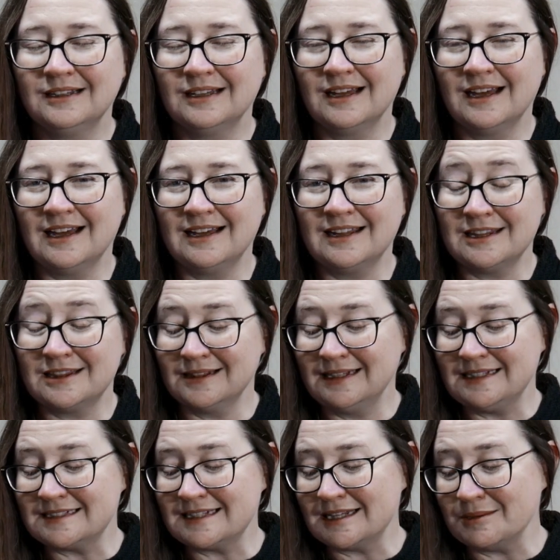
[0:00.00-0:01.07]
at
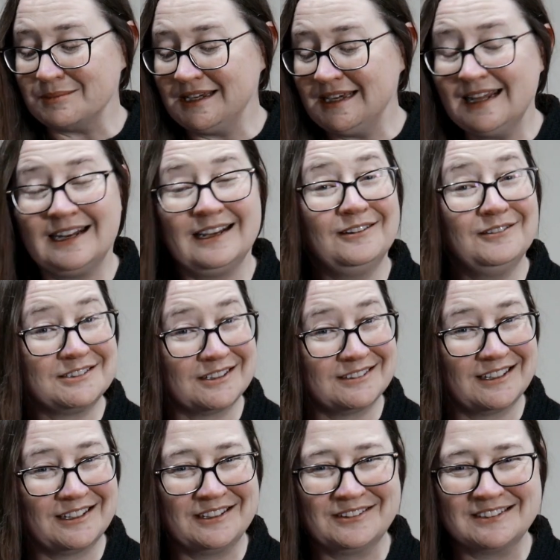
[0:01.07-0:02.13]
least at the beginning, which I'll
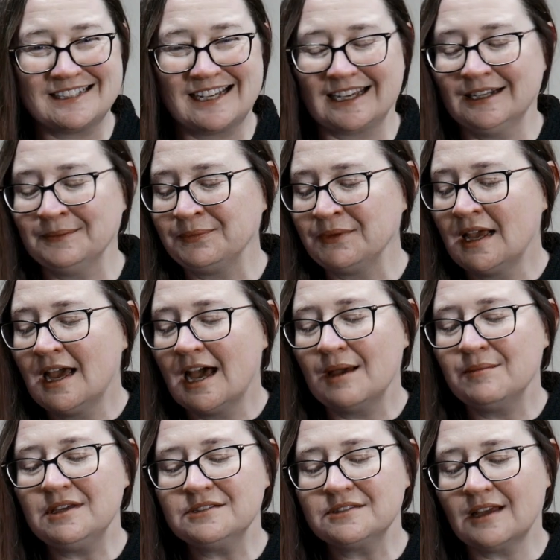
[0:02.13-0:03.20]
tell you in a second.
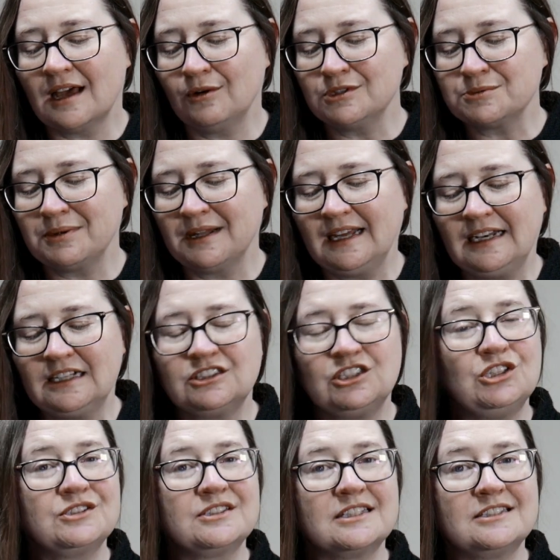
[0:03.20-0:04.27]
I was planning to
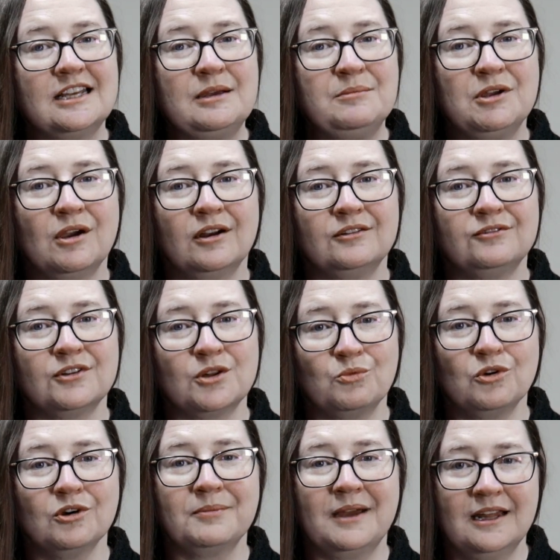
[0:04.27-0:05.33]
use the same yarn for the
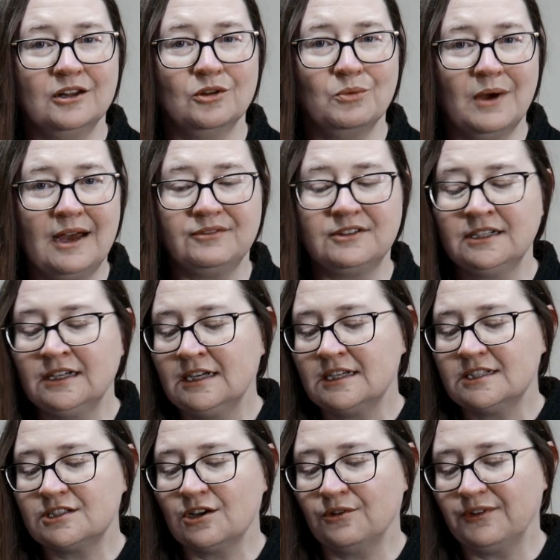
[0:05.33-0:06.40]
warp and the weft,
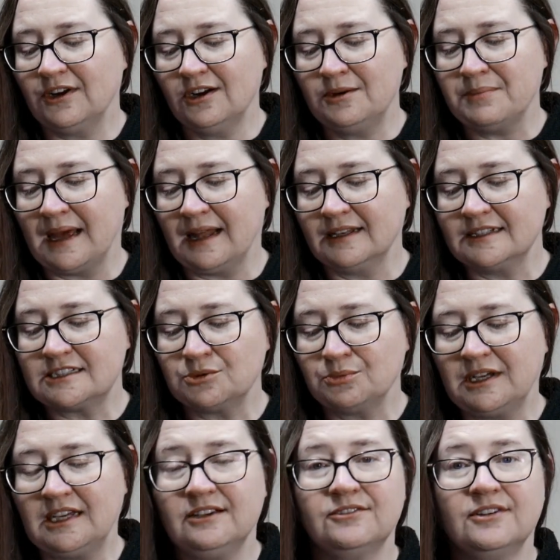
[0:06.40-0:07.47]
so very balanced
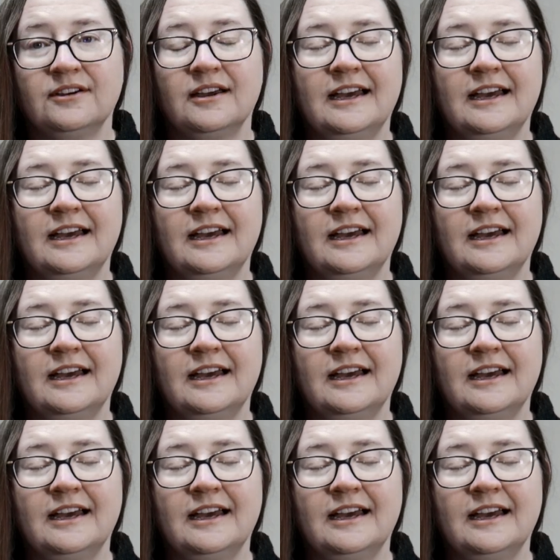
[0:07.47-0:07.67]
weave,